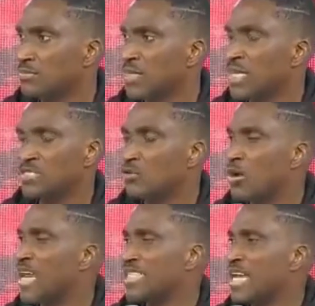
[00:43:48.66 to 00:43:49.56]
It's
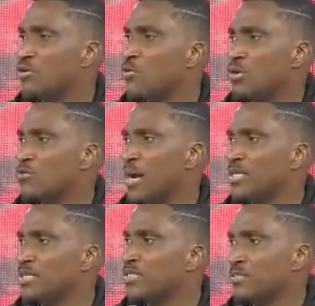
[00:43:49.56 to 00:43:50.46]
not that I don't want my
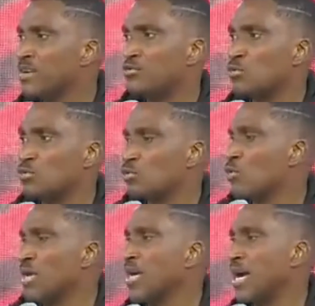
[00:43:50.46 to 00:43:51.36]
children to
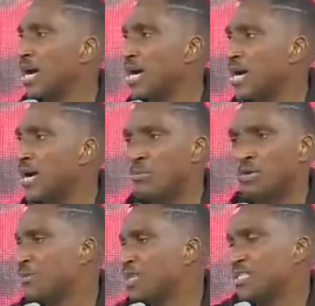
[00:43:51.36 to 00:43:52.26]
school here,
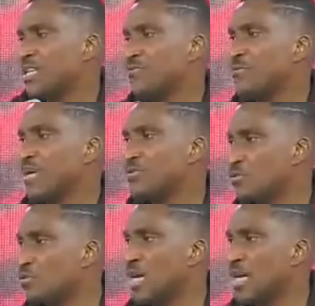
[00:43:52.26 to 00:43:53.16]
but please give me a
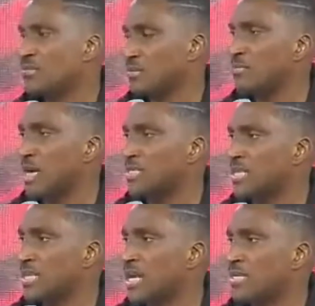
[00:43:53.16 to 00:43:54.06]
school that my
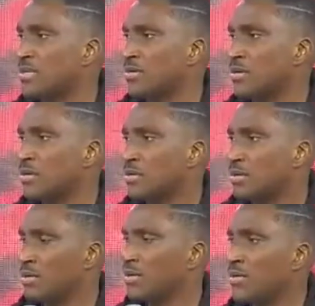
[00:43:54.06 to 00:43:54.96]
standard
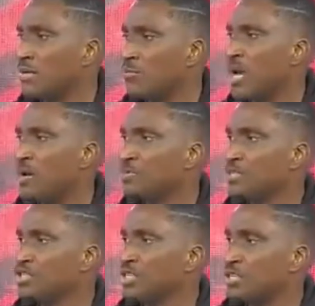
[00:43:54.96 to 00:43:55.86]
will
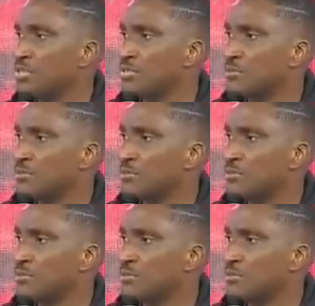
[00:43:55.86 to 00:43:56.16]
appreciate.